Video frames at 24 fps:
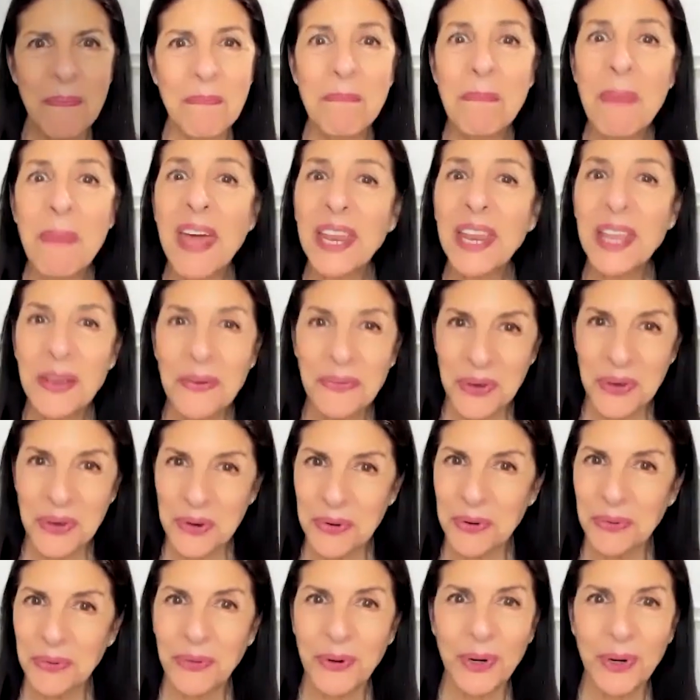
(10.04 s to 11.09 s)
Many of you
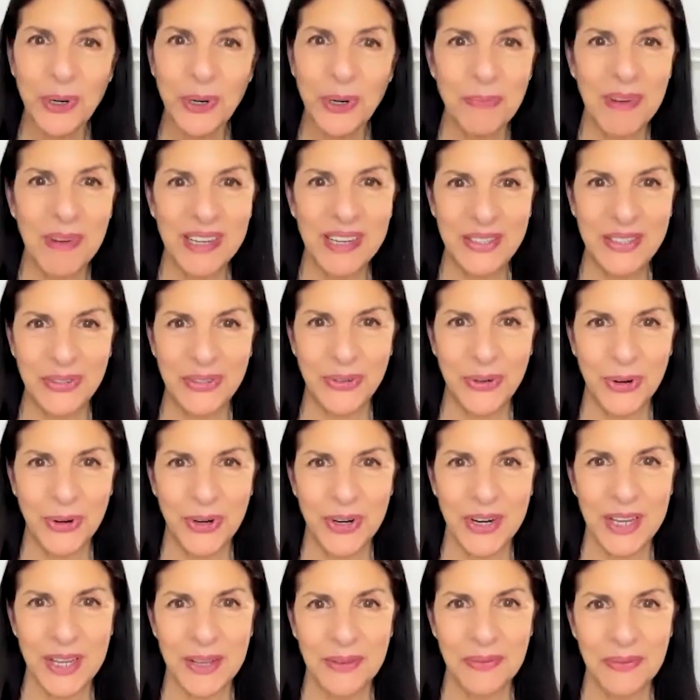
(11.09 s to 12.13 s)
have heard my
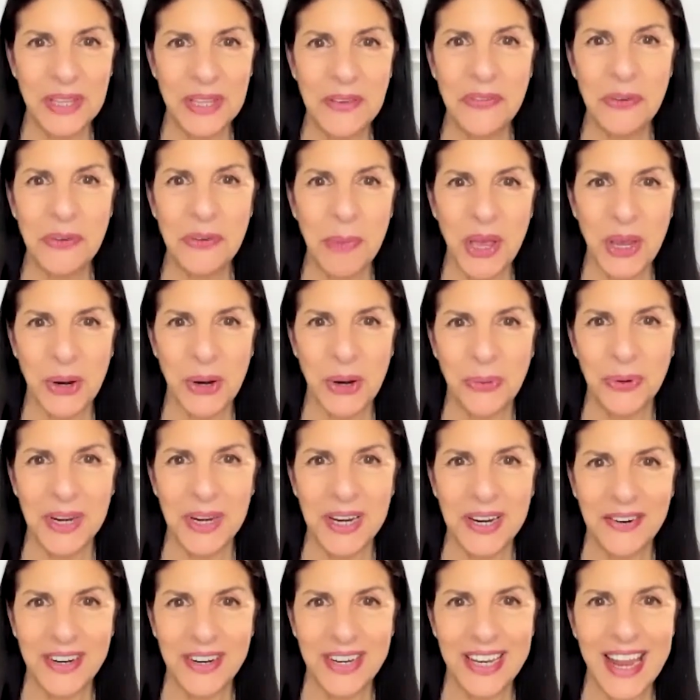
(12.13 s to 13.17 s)
story of leaving my
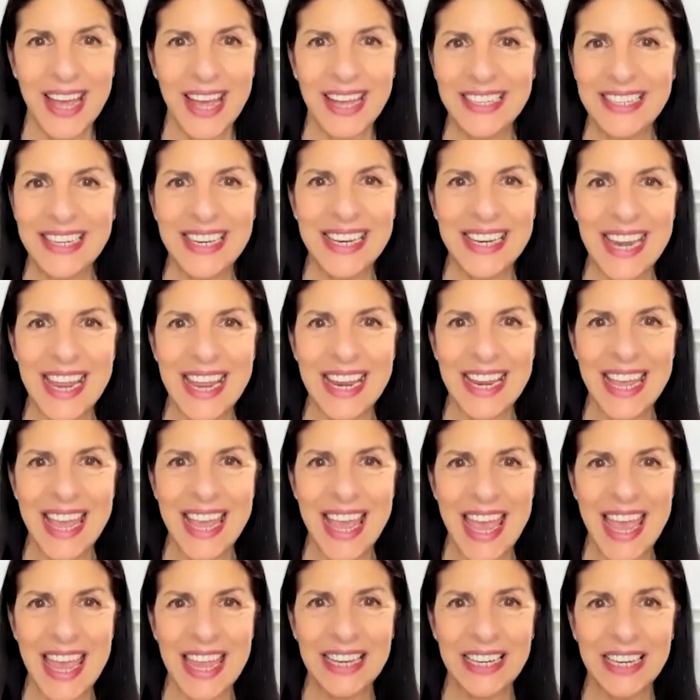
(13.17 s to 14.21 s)
career in
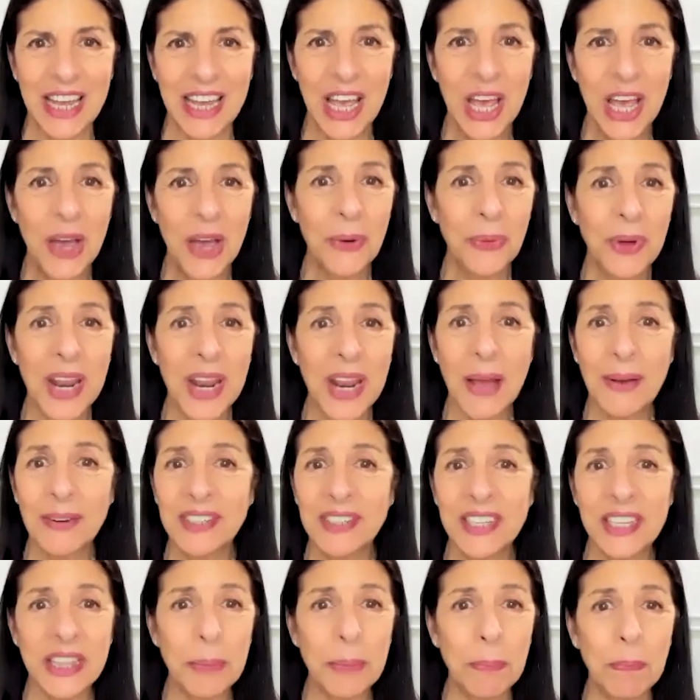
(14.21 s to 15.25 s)
1988 when I was
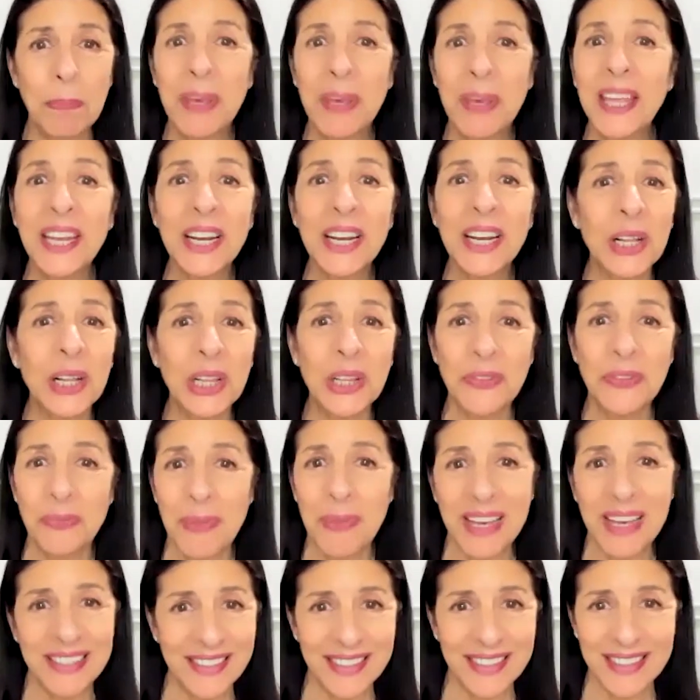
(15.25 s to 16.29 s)
at the pinnacle of
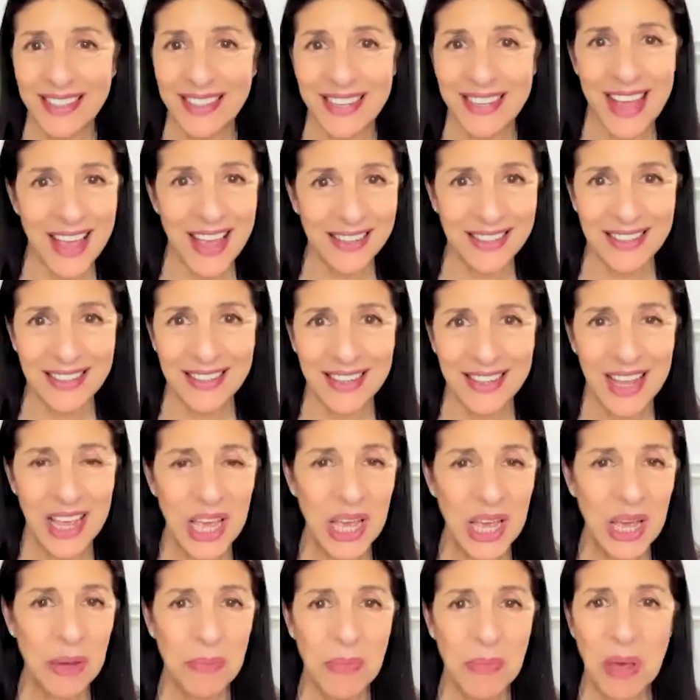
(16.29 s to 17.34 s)
my success.
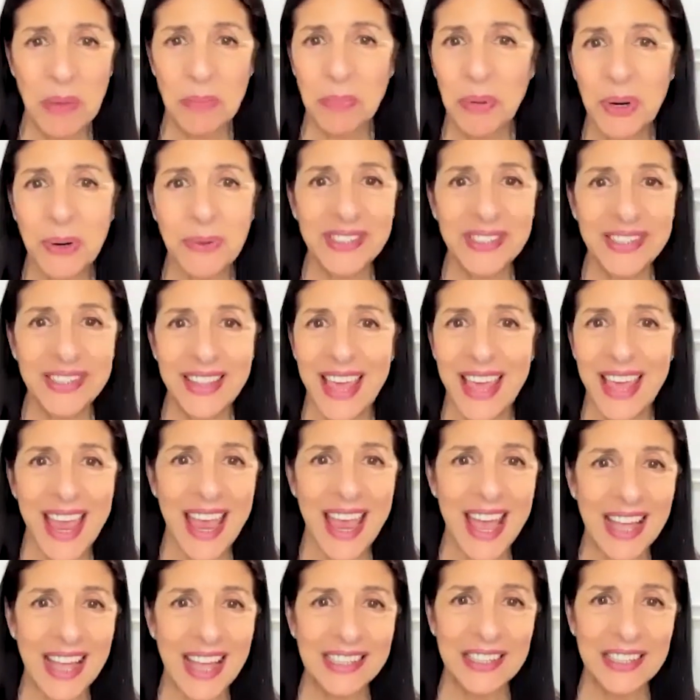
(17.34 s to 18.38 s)
My book was in the
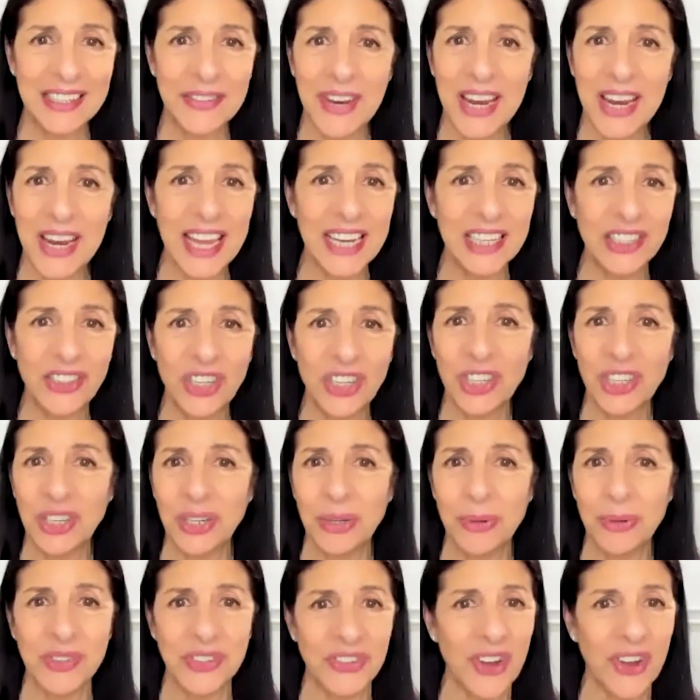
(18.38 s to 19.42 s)
hands of an agent who
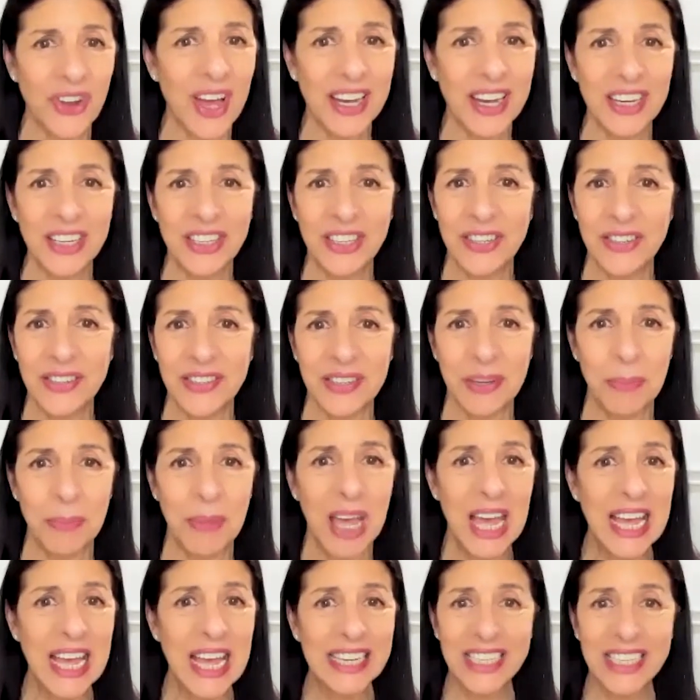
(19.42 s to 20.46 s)
was talking to some
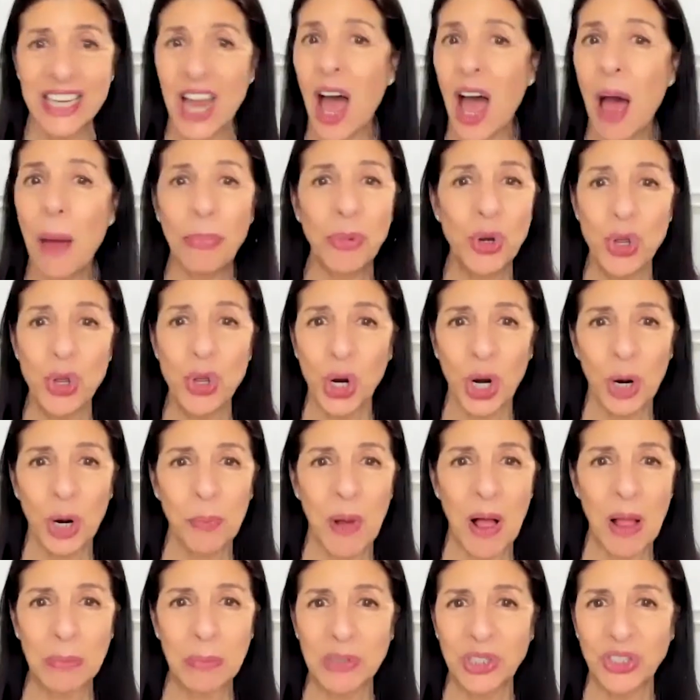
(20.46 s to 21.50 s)
top New York
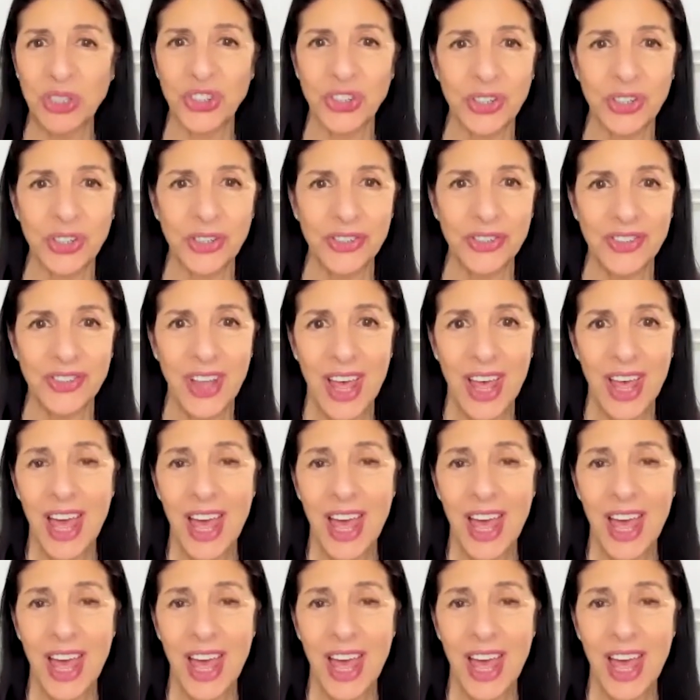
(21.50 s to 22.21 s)
publishers.